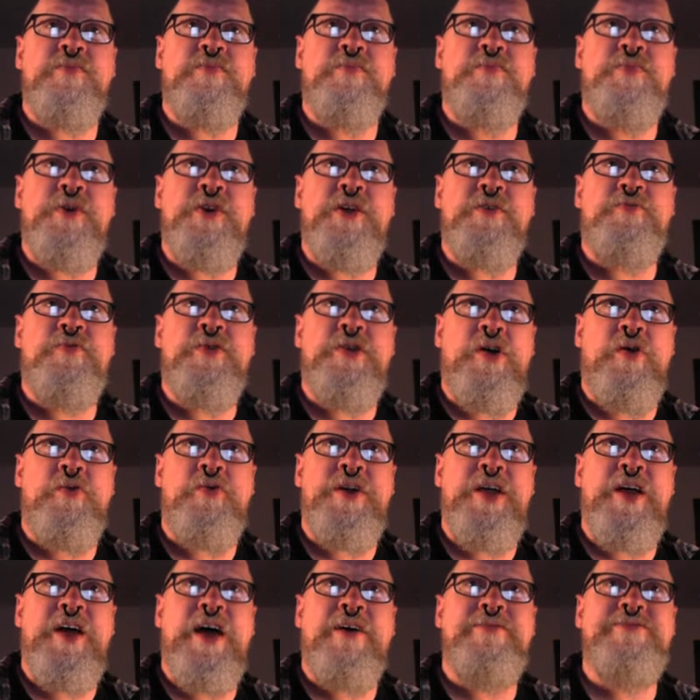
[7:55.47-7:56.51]
but if we
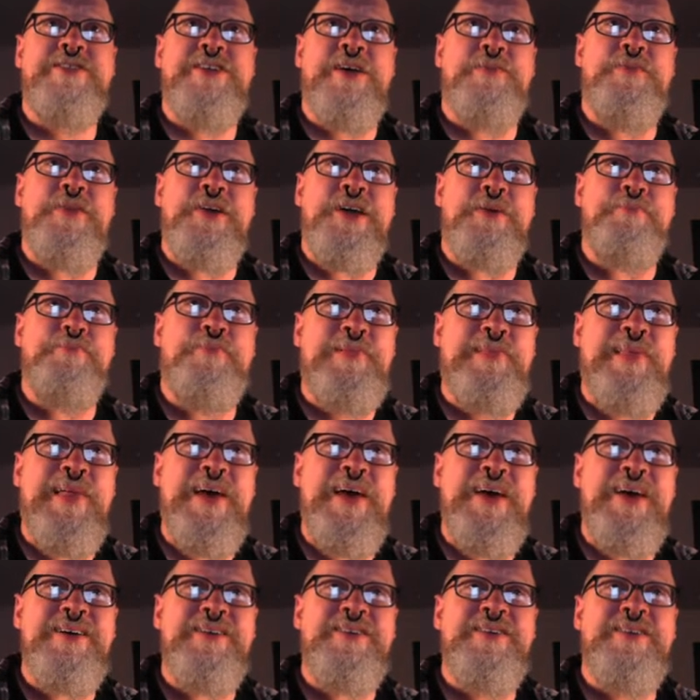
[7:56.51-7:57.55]
already have something in
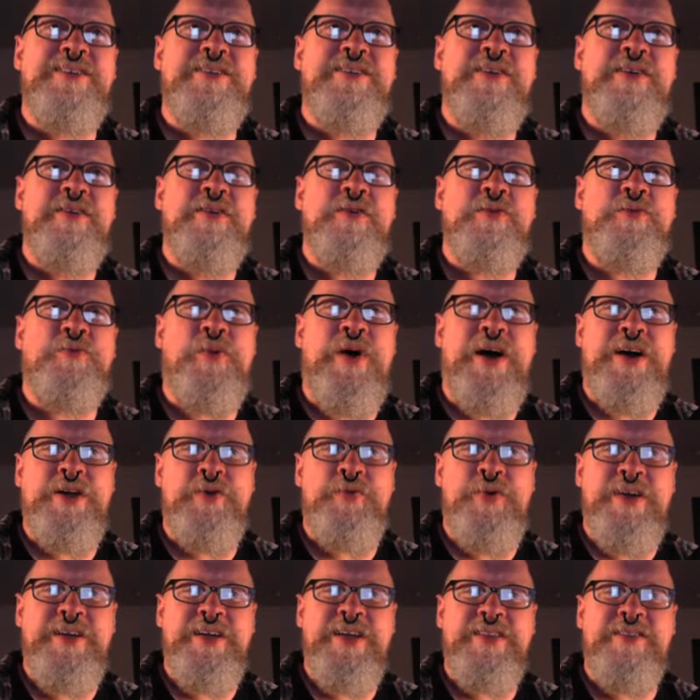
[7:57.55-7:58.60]
place, why do
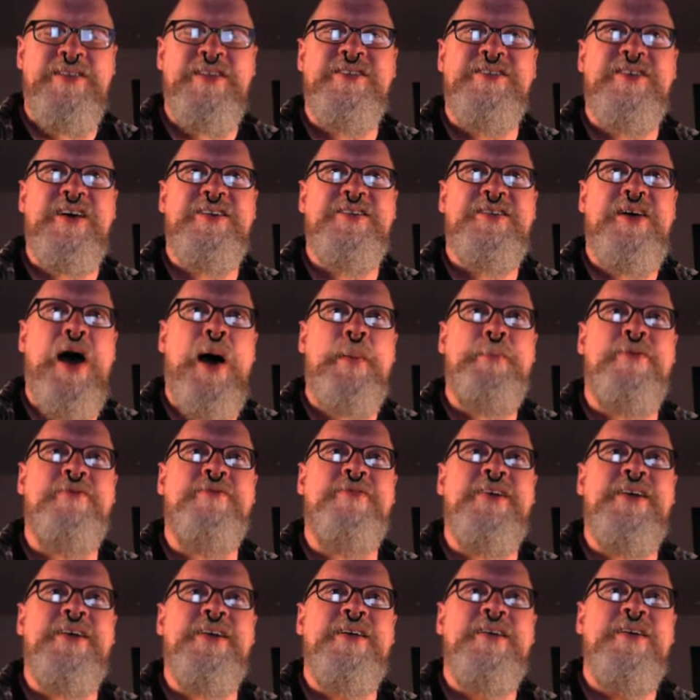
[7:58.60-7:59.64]
we need this on top of
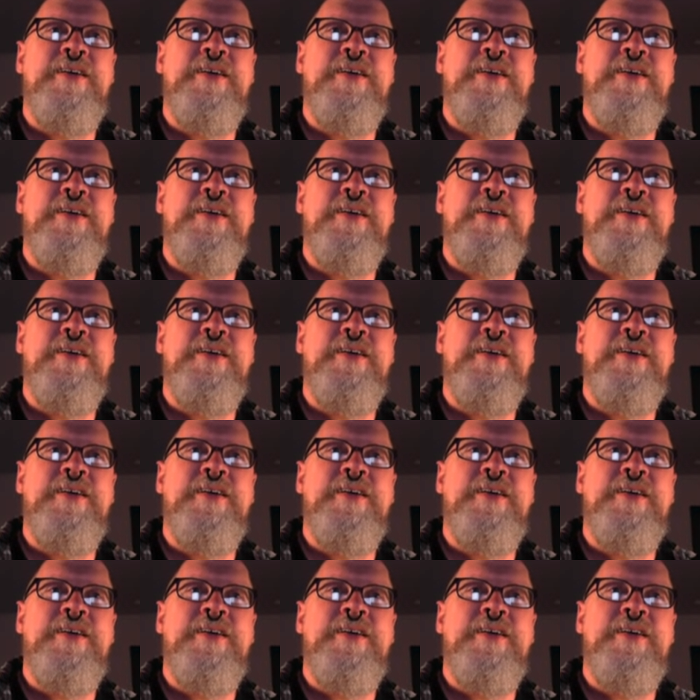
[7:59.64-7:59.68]
it?